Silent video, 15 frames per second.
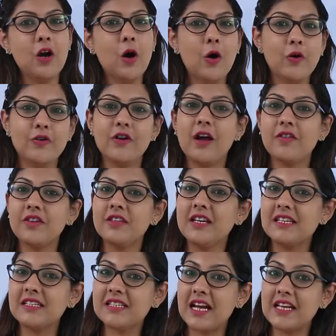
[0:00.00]
or rather the
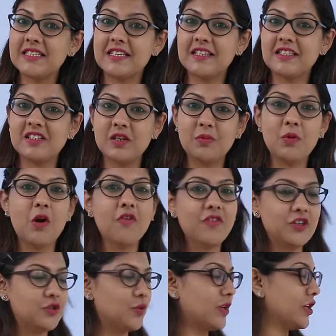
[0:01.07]
entire system of
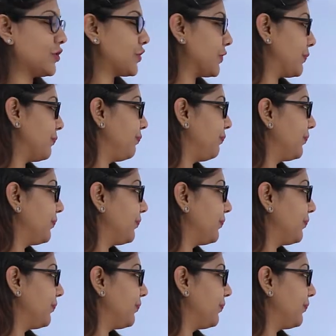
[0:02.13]
education.